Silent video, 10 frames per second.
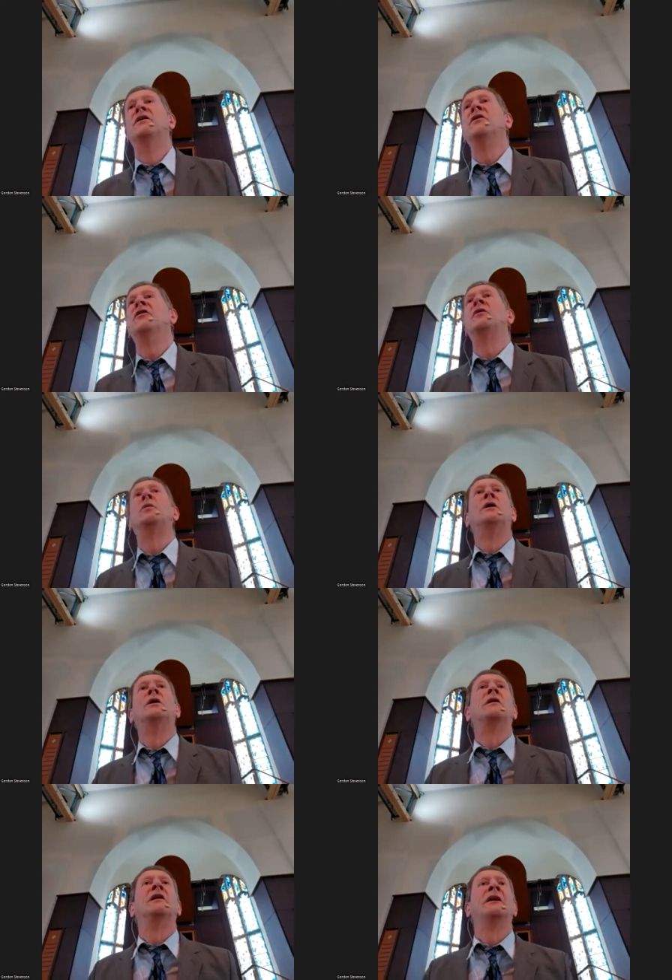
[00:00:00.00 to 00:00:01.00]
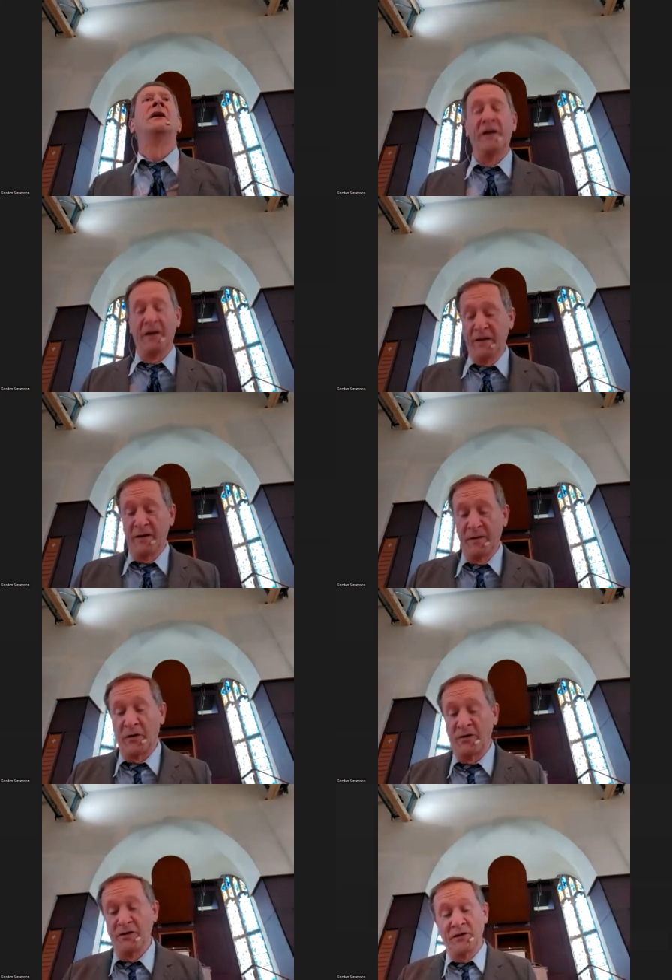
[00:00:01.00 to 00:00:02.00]
not a worldly
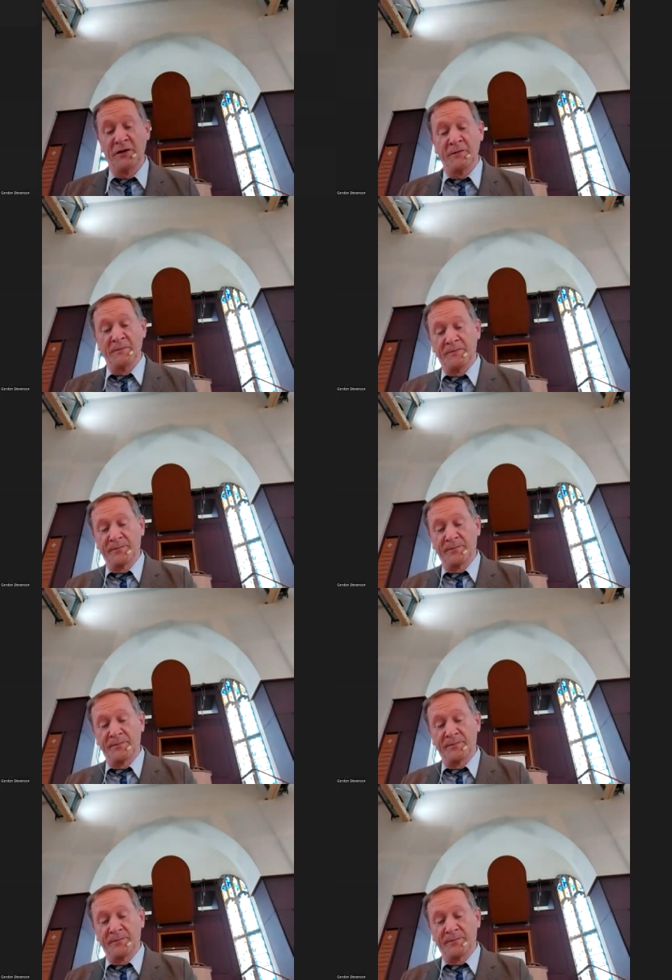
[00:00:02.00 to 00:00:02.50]
point of view.